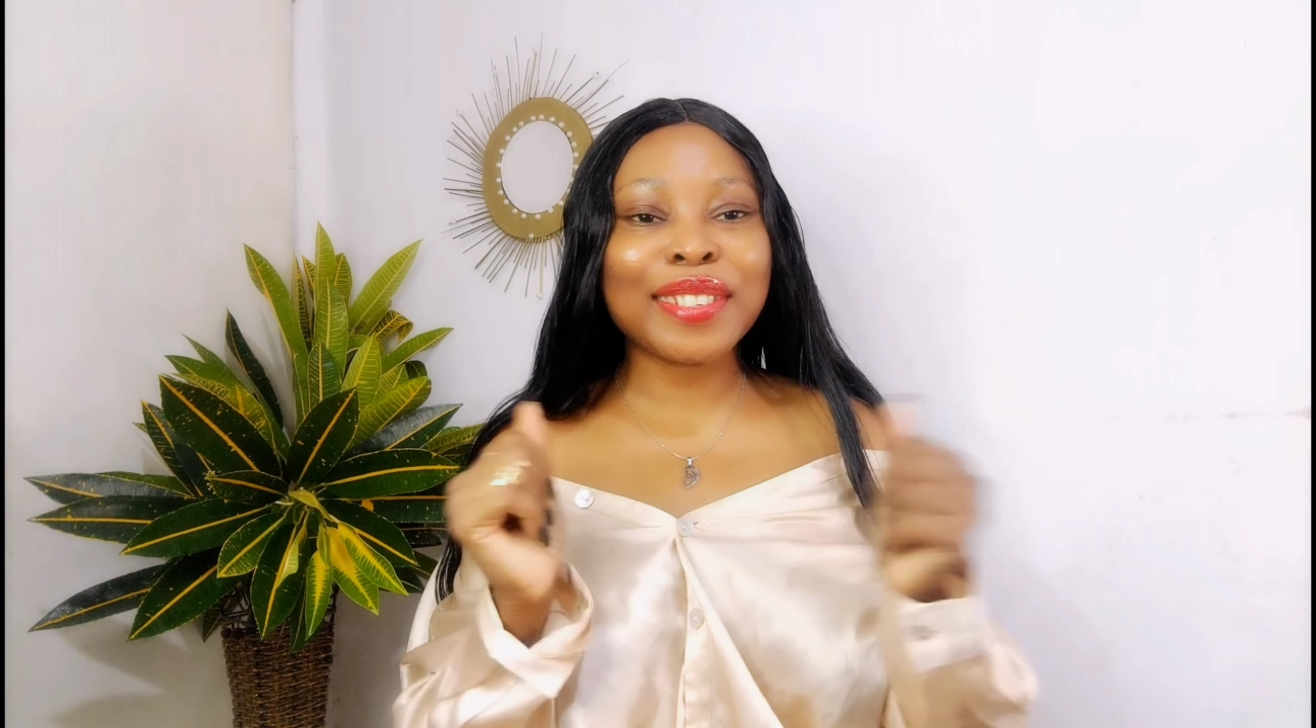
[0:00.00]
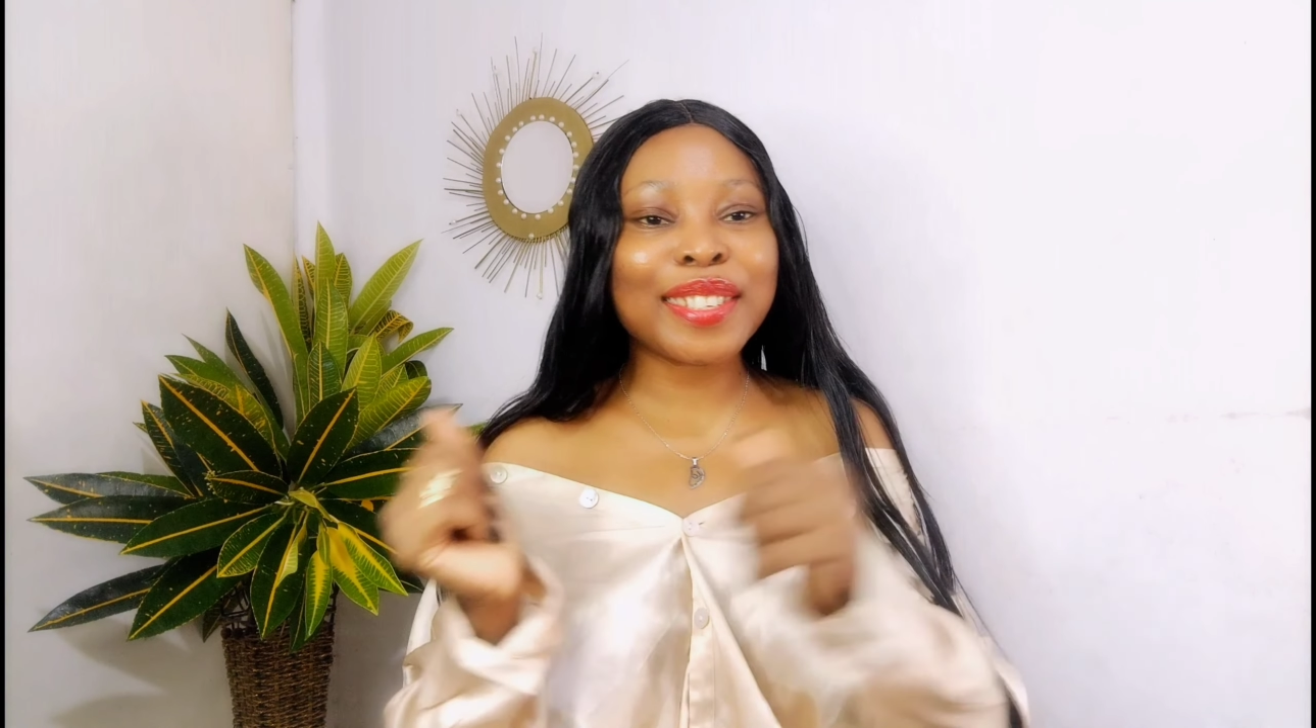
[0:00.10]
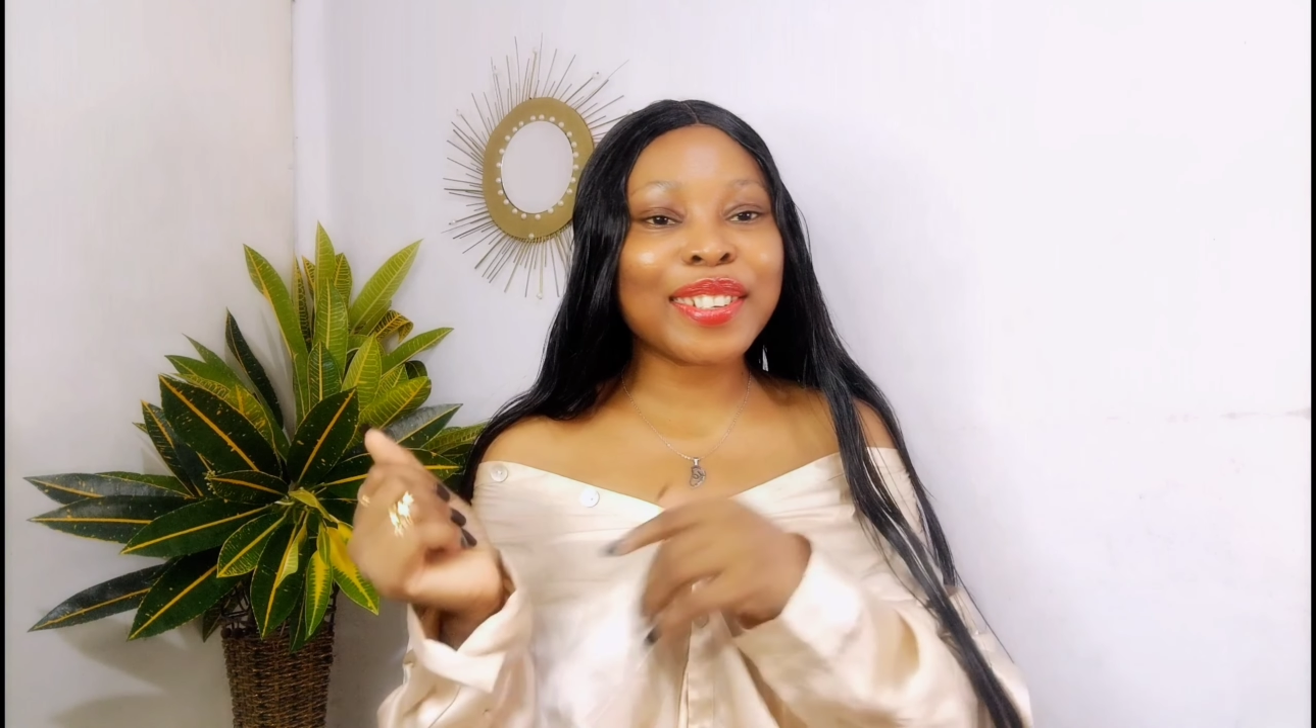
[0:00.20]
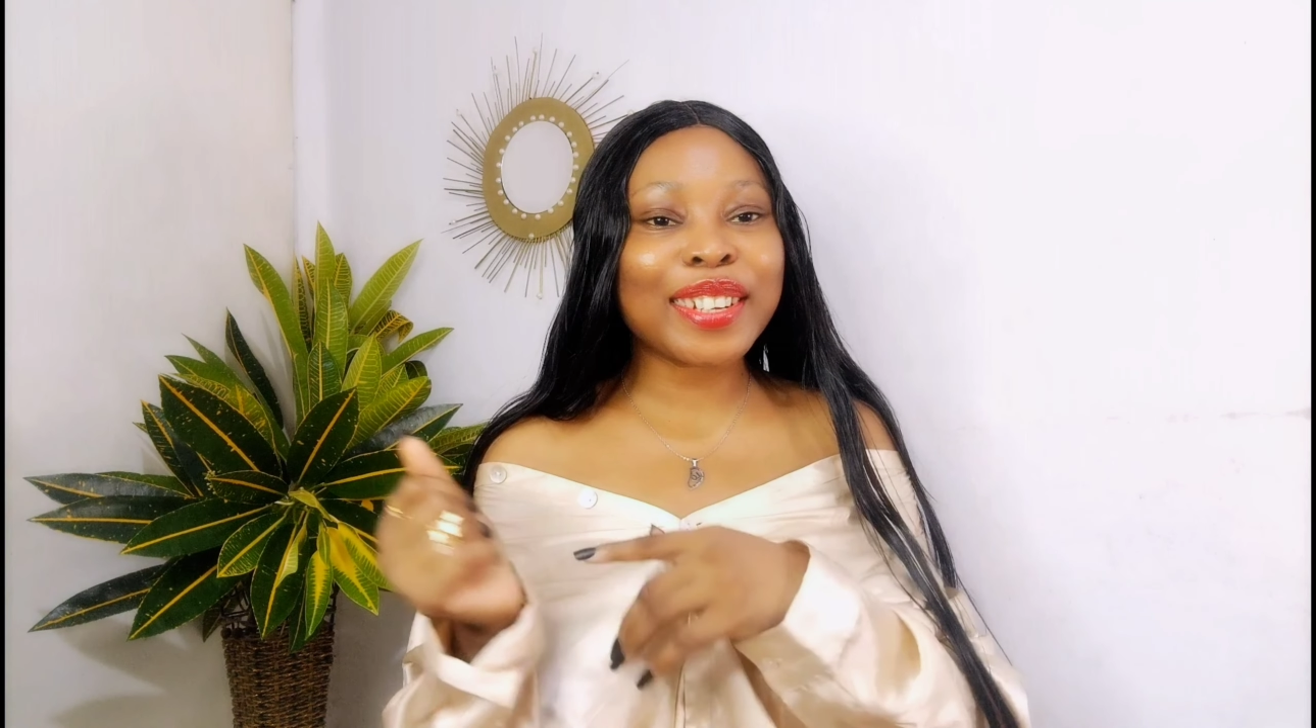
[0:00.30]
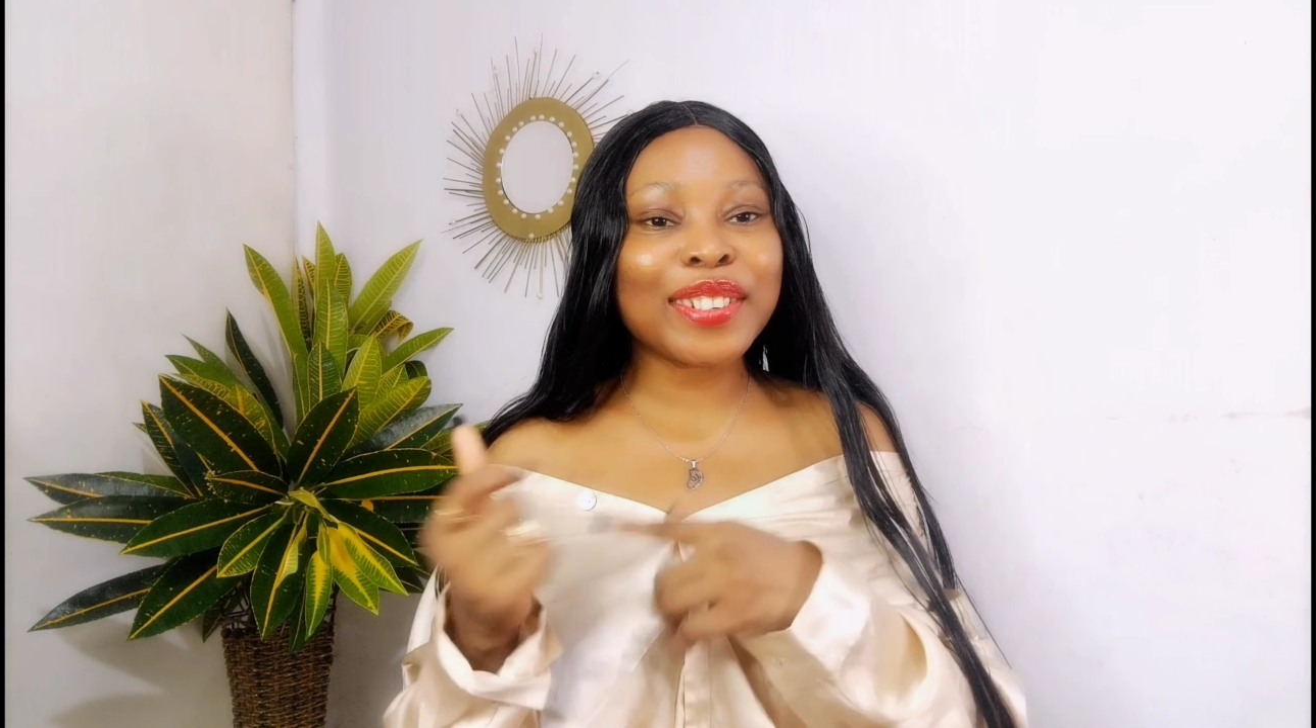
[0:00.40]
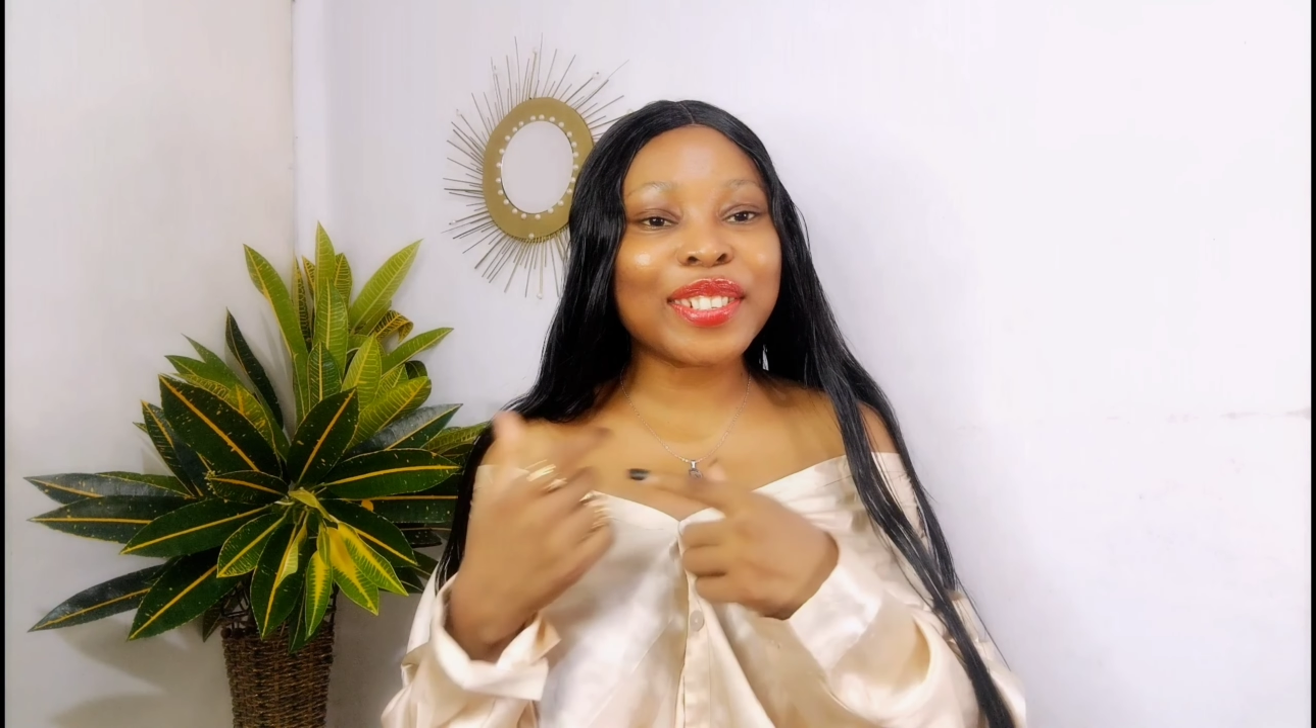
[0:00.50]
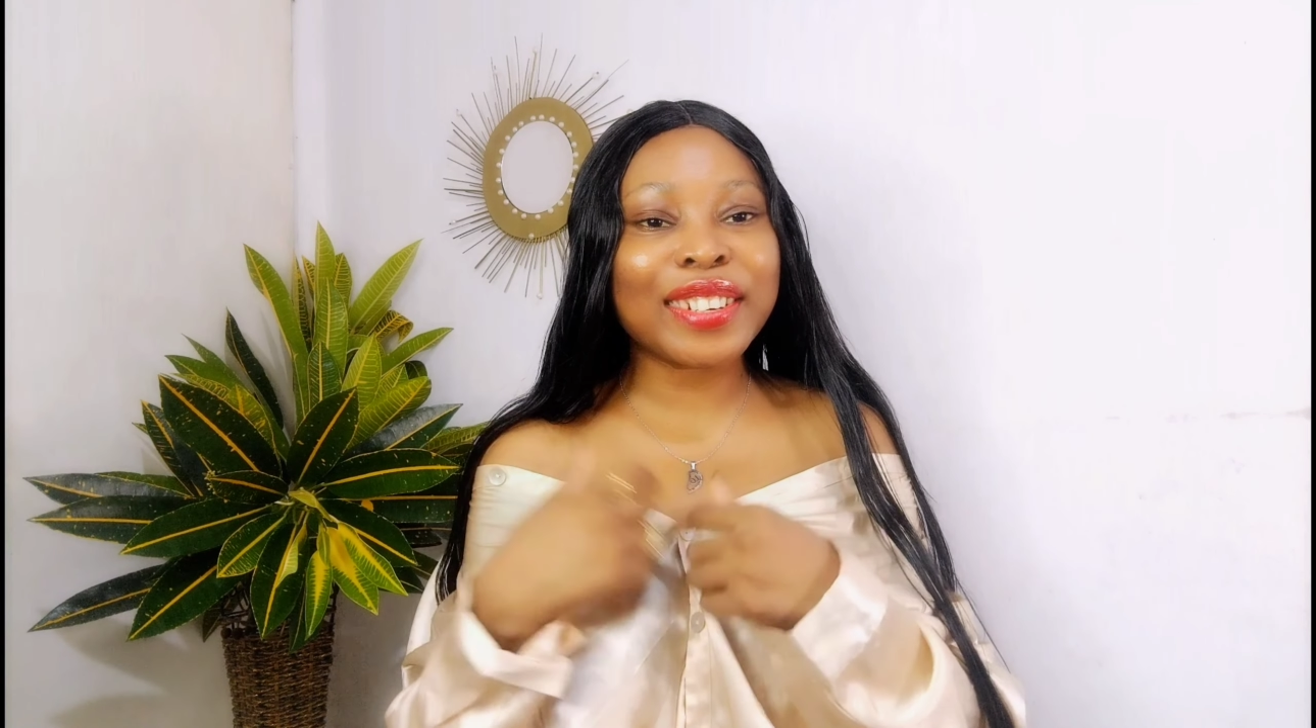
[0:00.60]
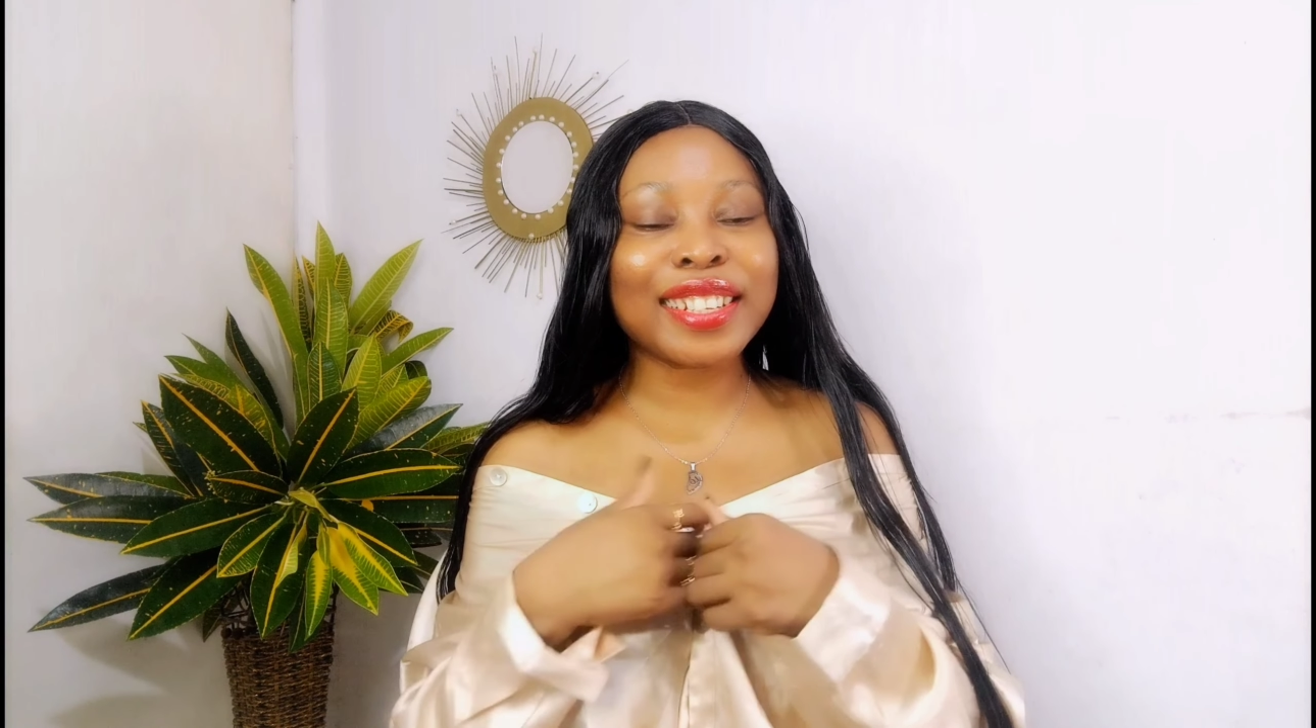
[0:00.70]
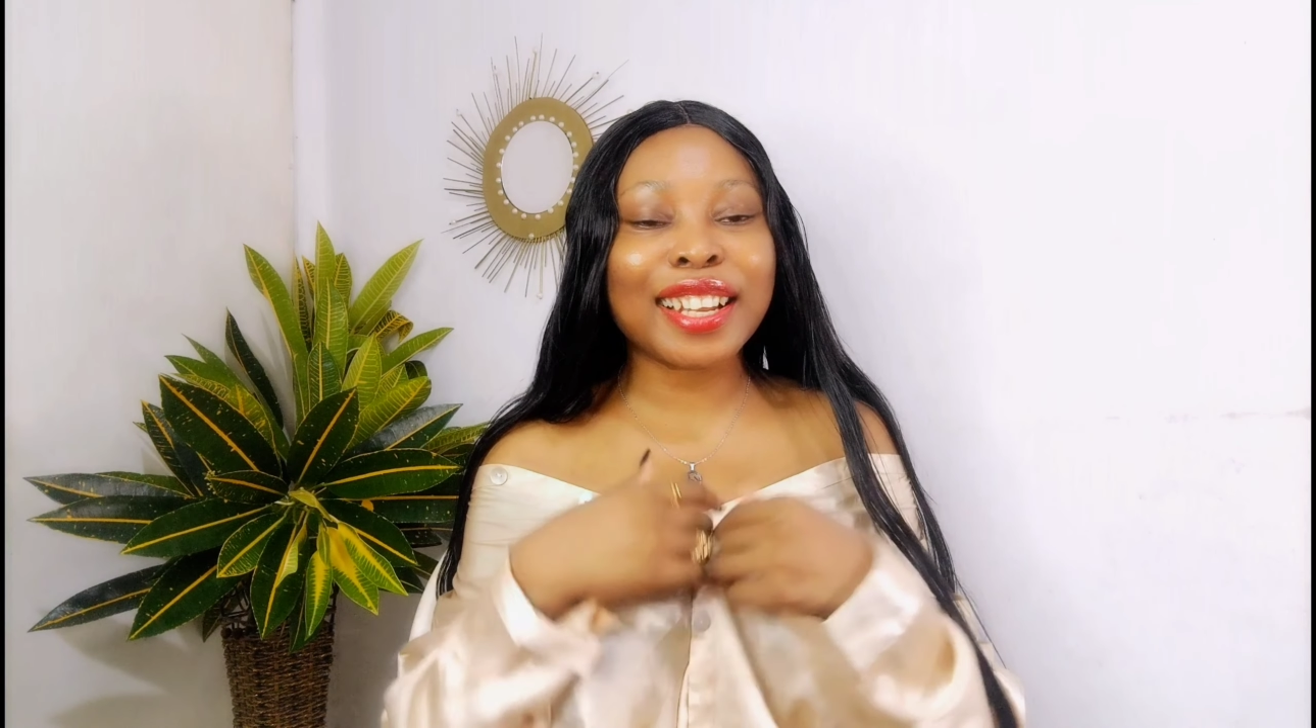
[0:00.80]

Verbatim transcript: This is your girl Trend